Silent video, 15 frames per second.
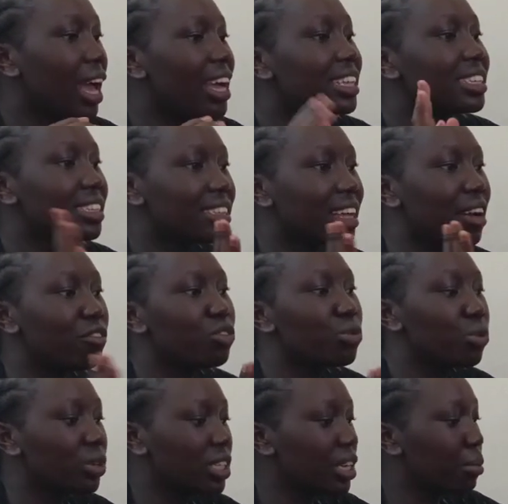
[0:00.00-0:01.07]
I just have
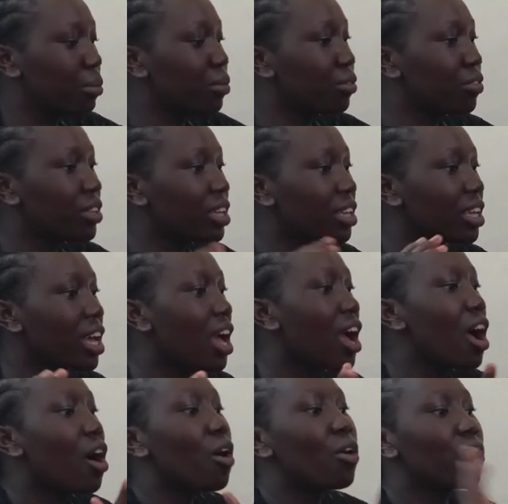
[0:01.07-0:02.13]
to watch a movie
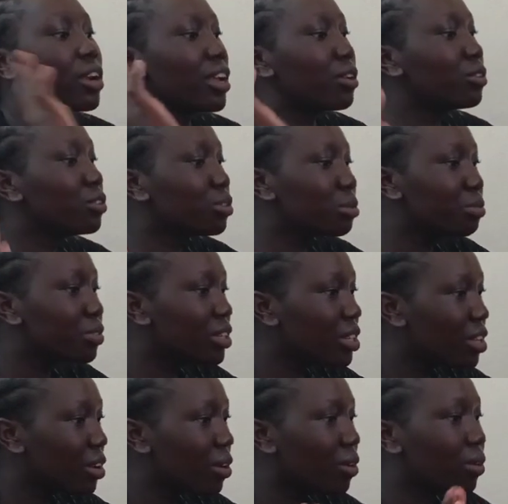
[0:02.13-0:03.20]
or a YouTube
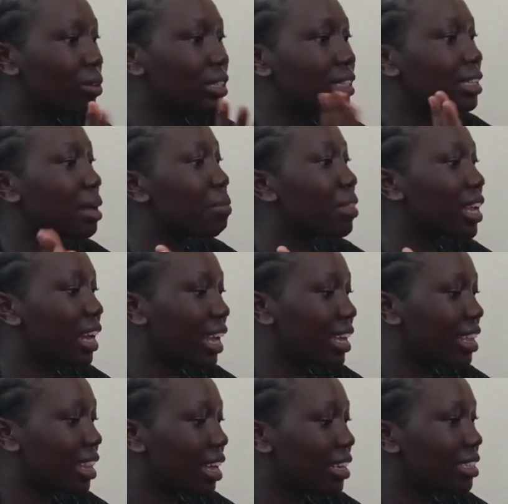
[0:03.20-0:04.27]
video or something
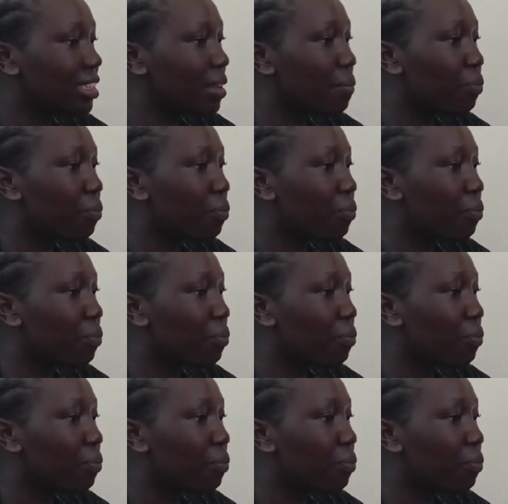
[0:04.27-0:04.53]
like that.